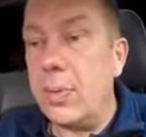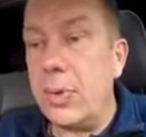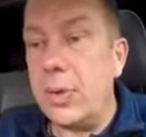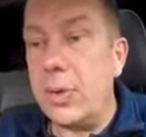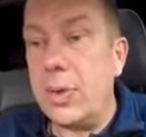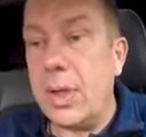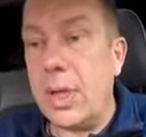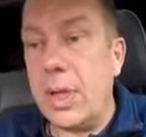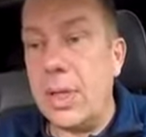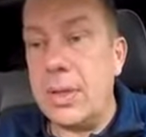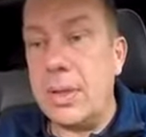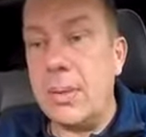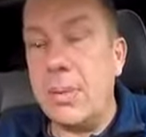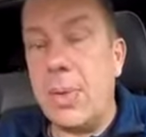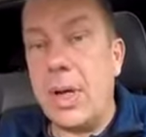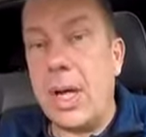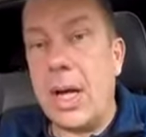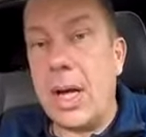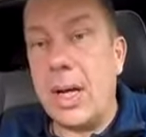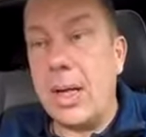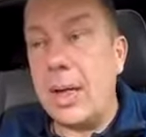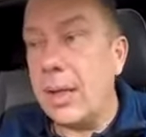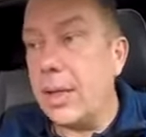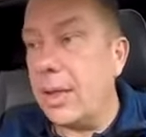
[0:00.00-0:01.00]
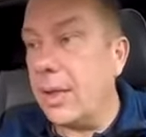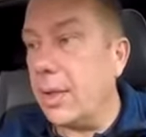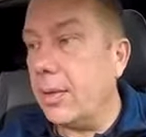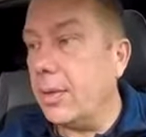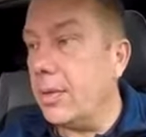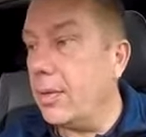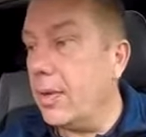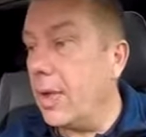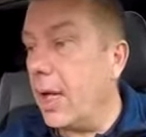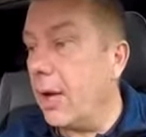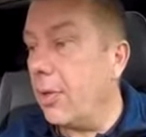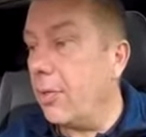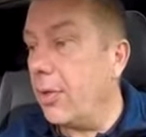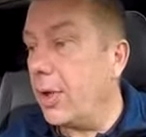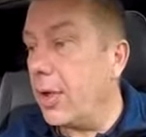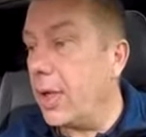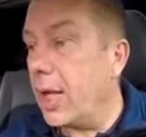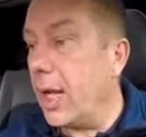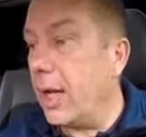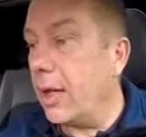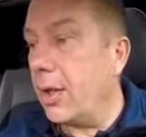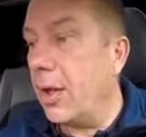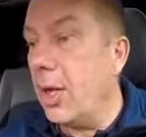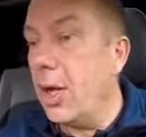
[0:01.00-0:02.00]
put this in park, and now the
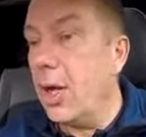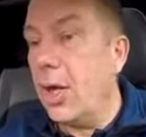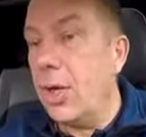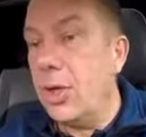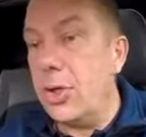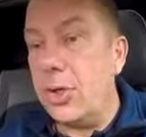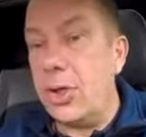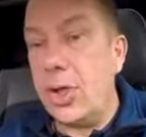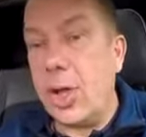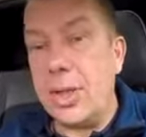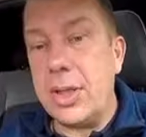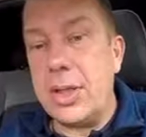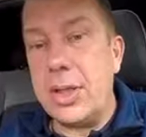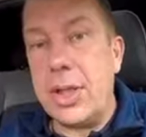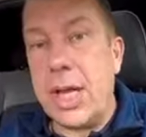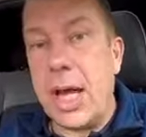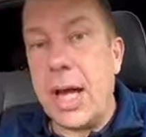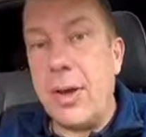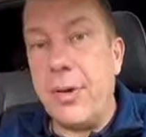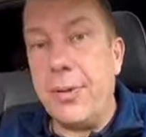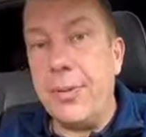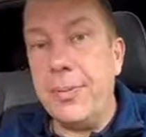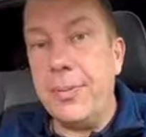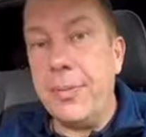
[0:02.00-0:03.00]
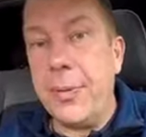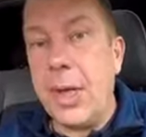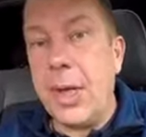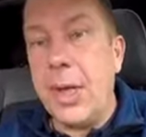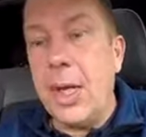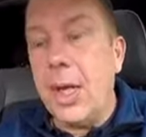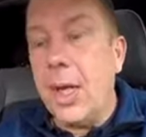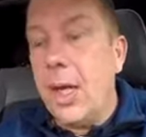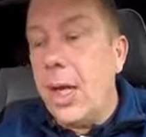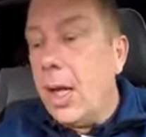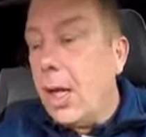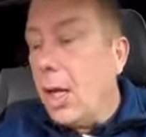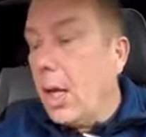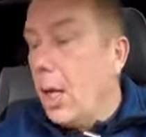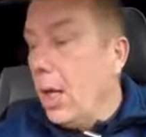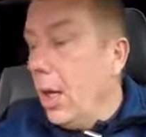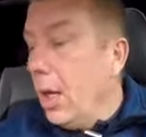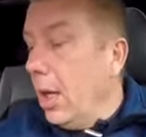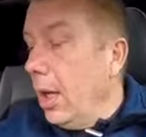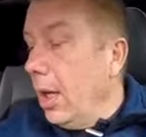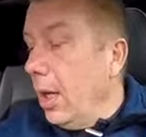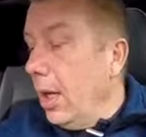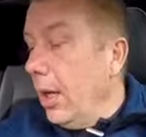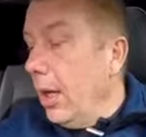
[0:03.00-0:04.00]
car shuts down.
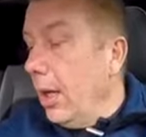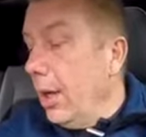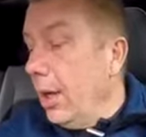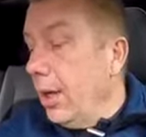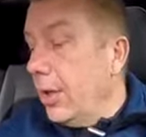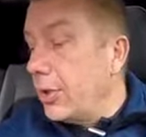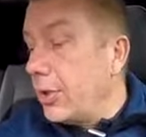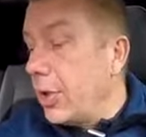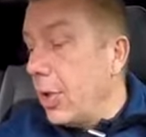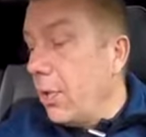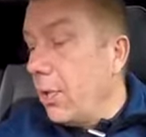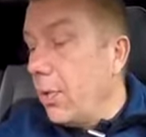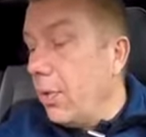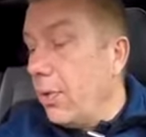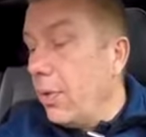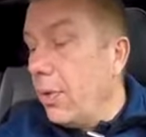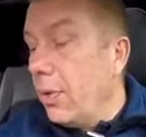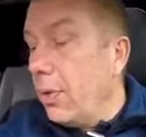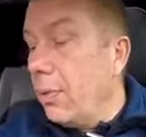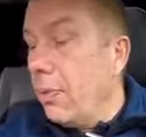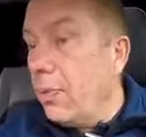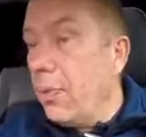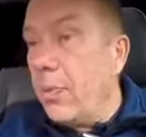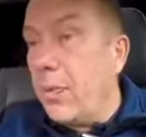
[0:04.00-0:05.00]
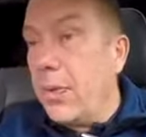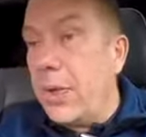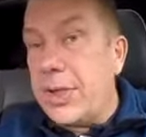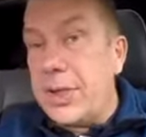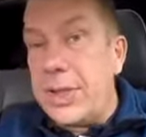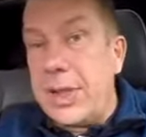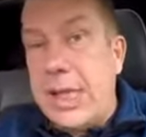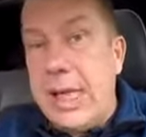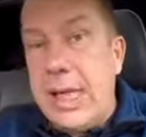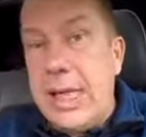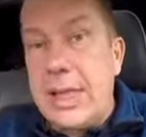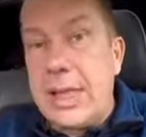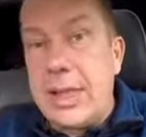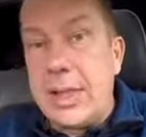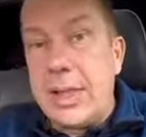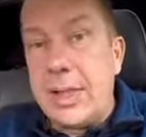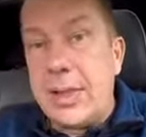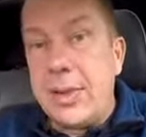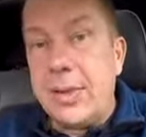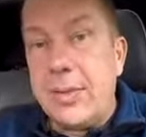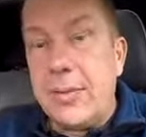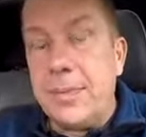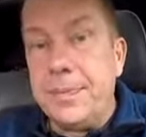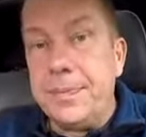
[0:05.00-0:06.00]
So the
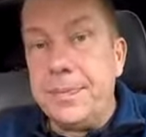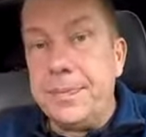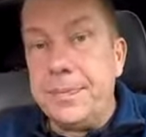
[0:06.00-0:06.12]
seats,